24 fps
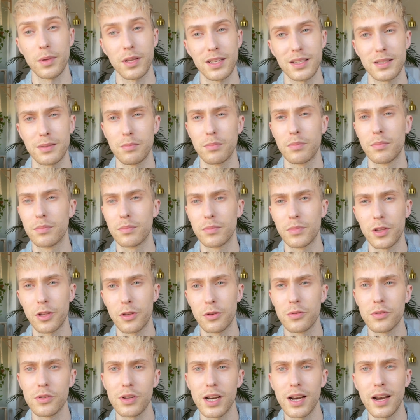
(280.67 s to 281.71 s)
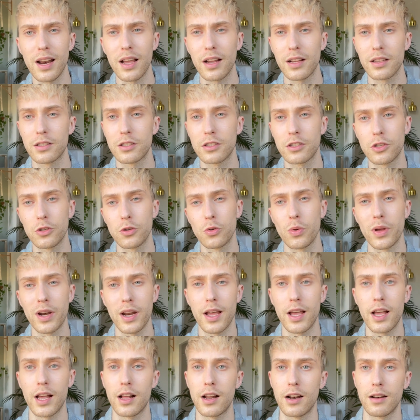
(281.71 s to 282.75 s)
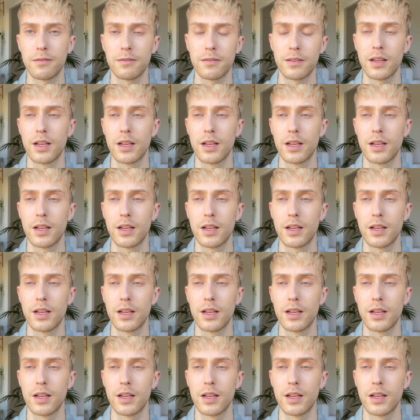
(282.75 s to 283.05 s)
is usually like two and a half